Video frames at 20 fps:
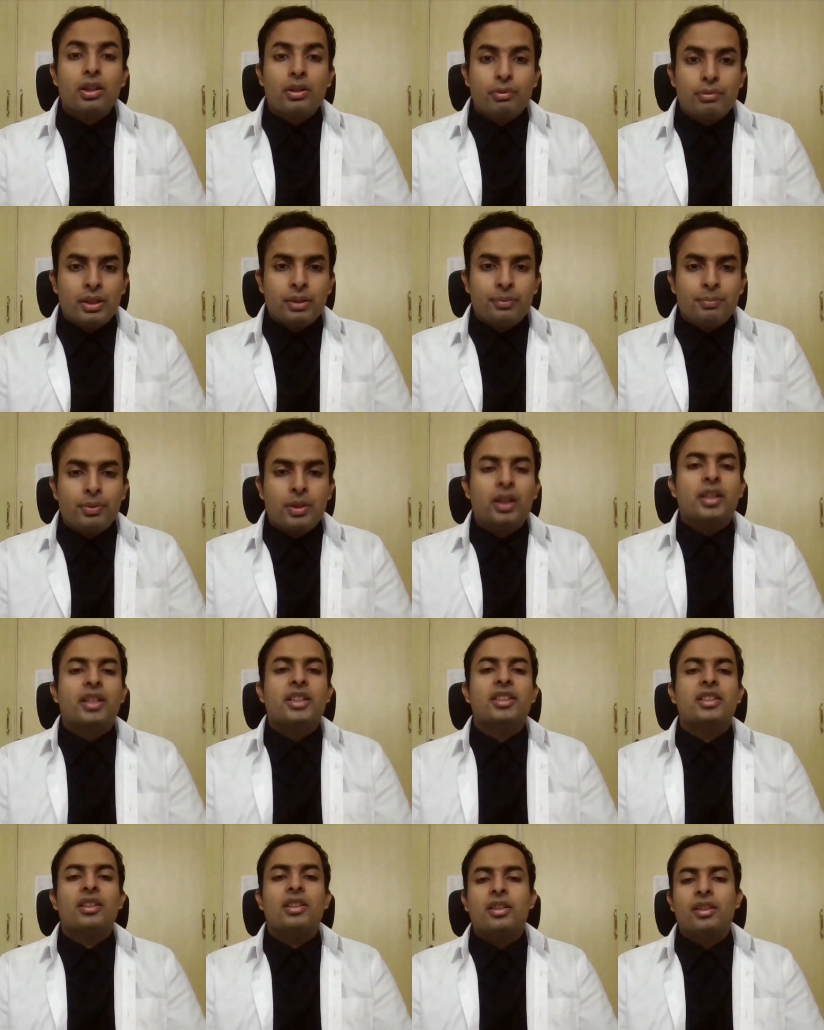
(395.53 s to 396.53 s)
when
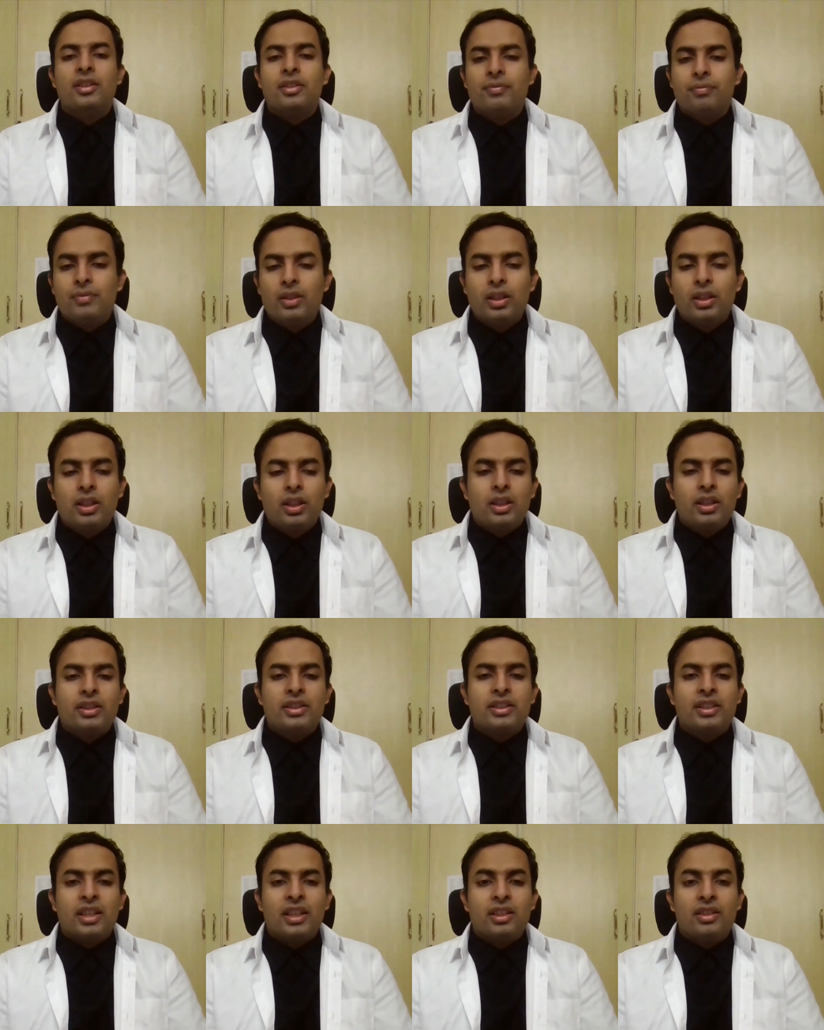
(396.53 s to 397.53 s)
Pakistan
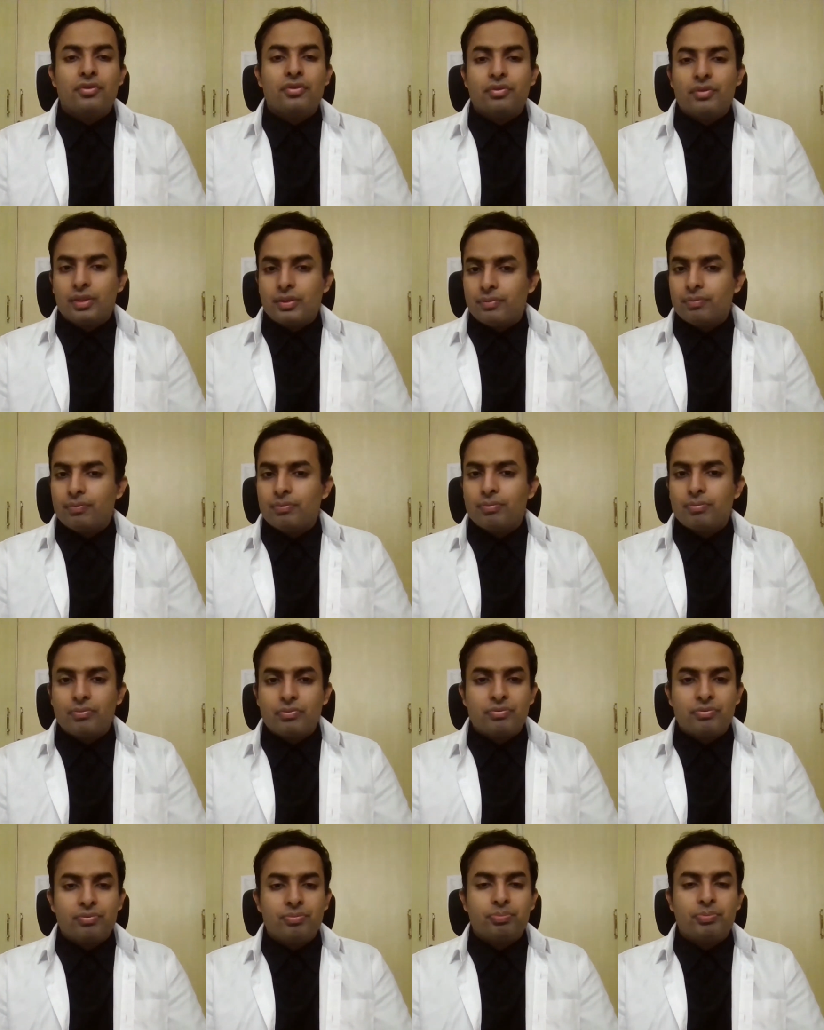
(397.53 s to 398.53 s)
sent
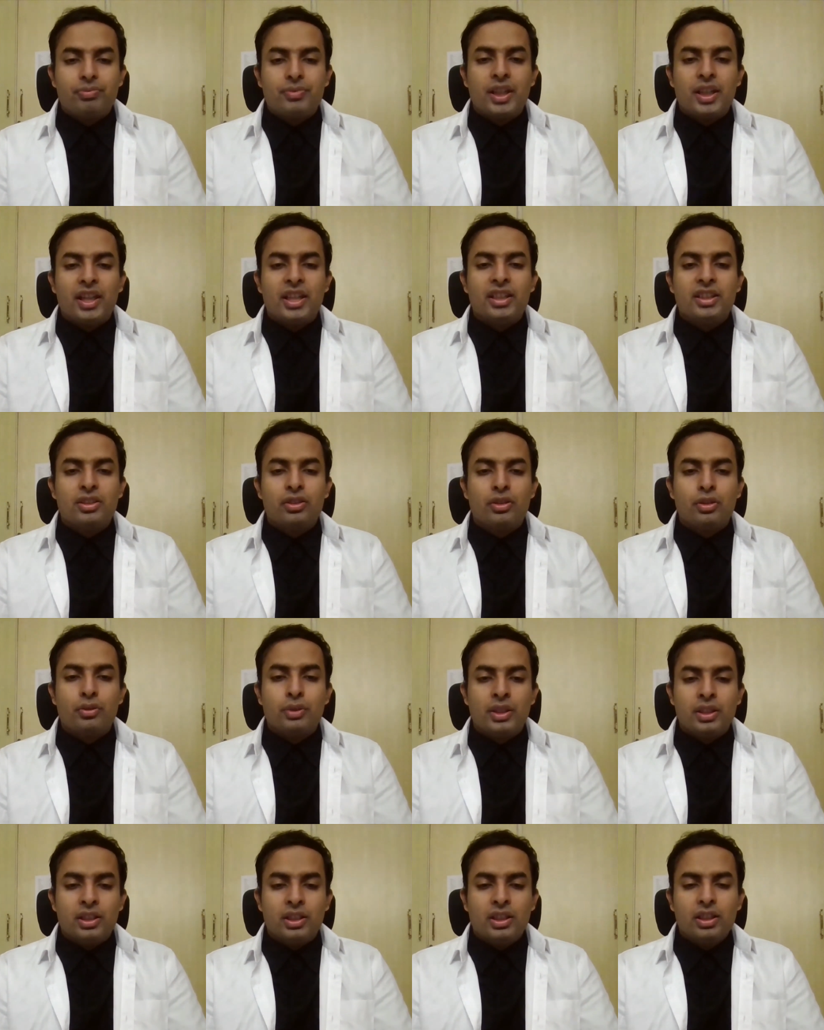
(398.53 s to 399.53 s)
planes to
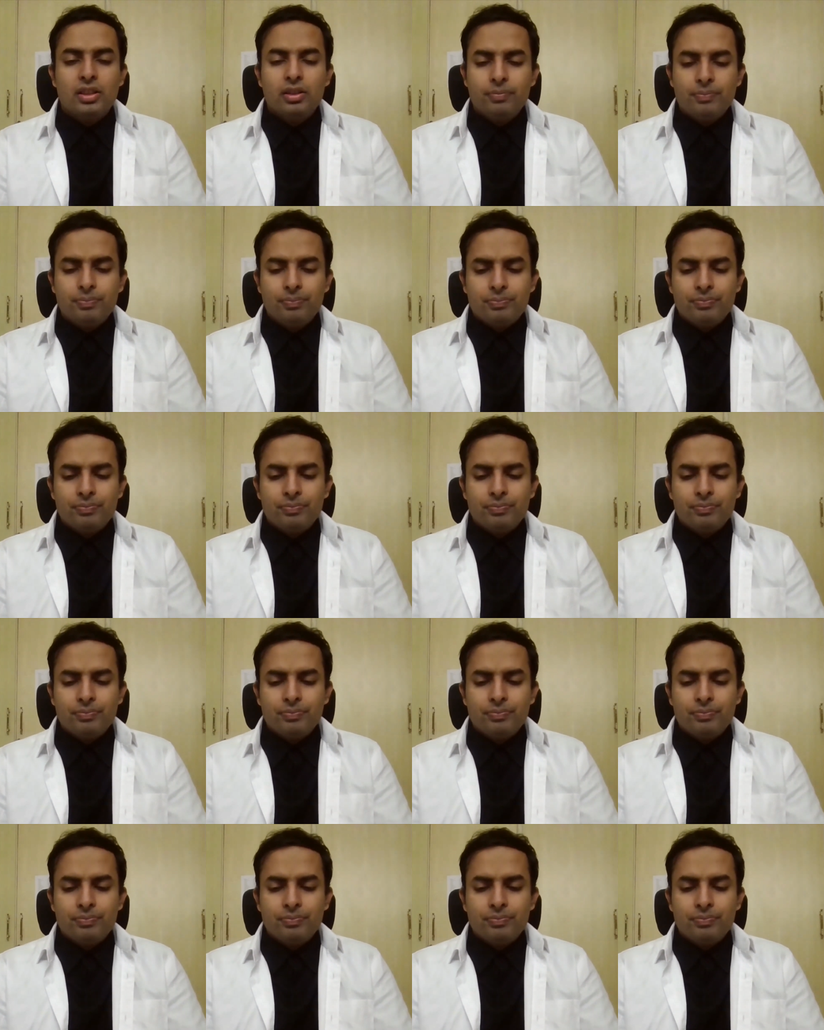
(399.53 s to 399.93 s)
India,